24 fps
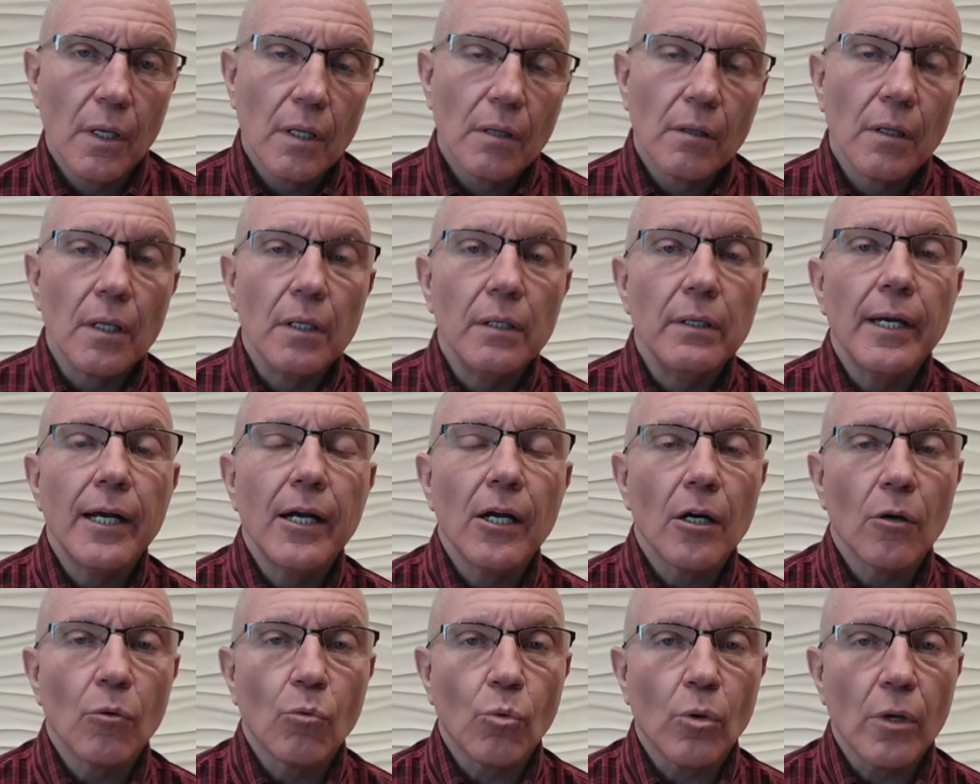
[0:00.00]
the
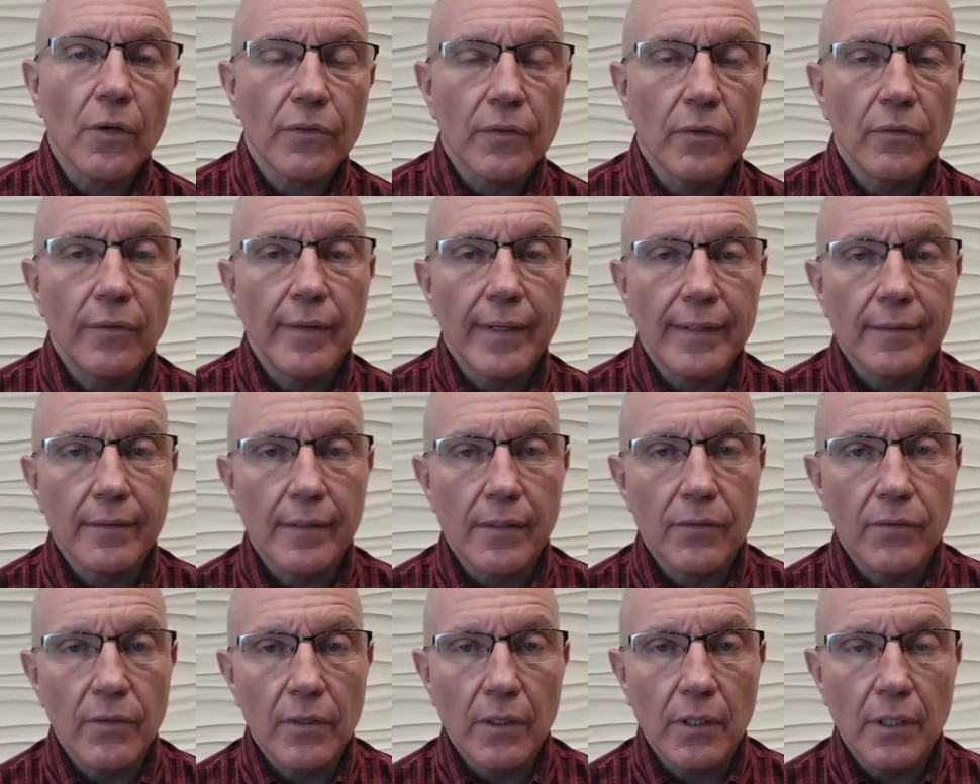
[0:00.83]
inherent worth and
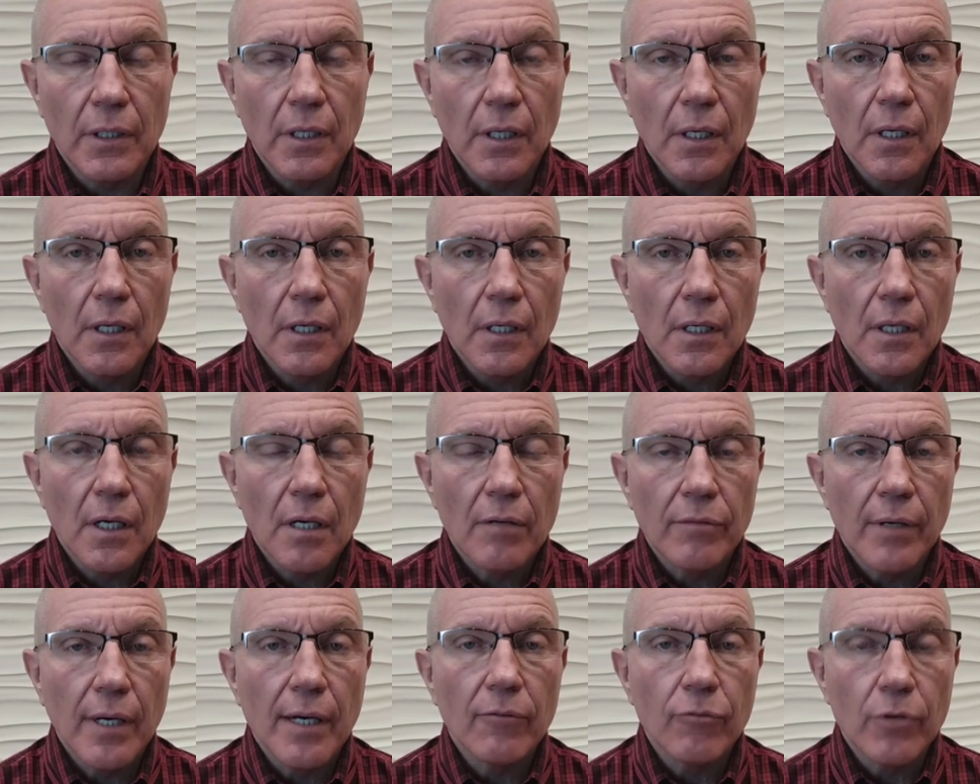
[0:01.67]
dignity
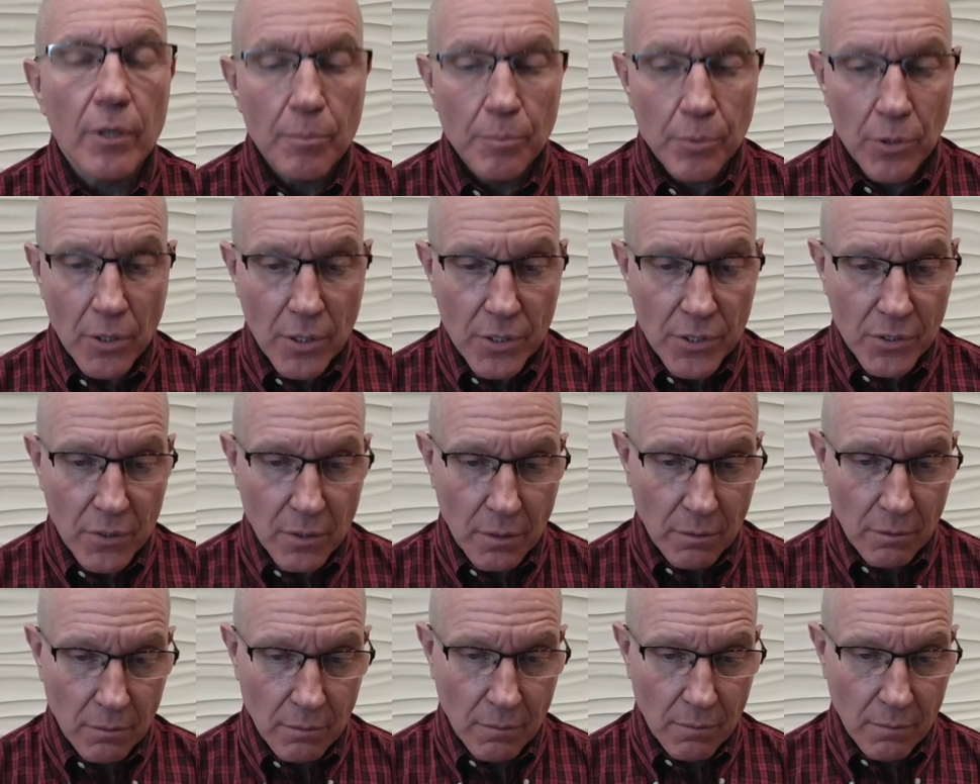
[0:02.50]
of every
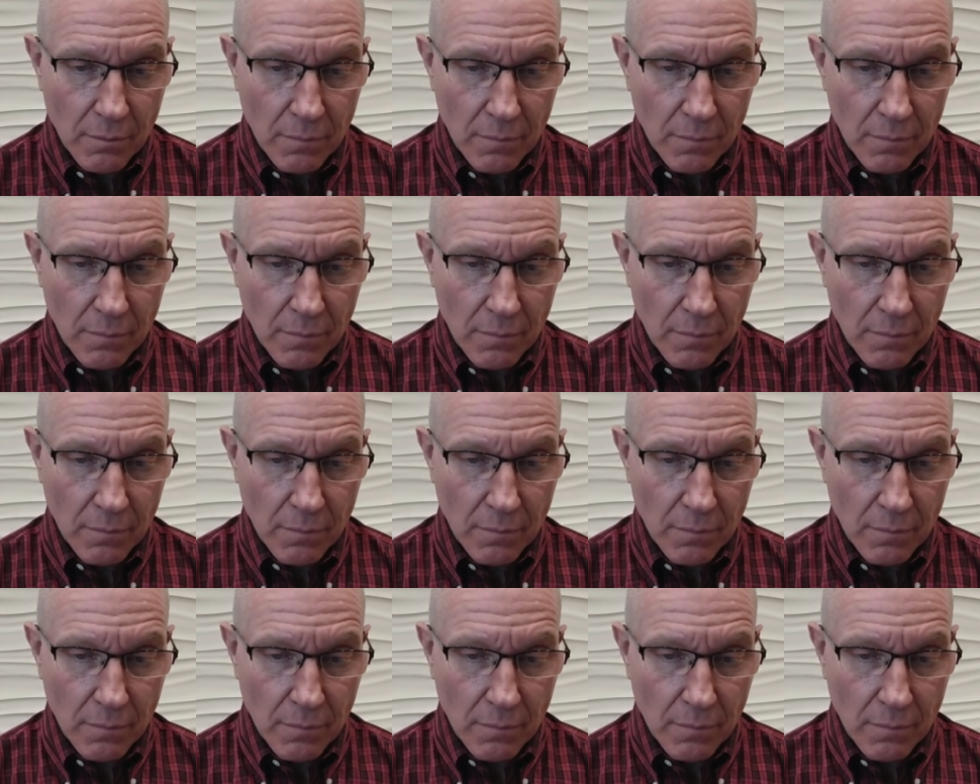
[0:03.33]
person.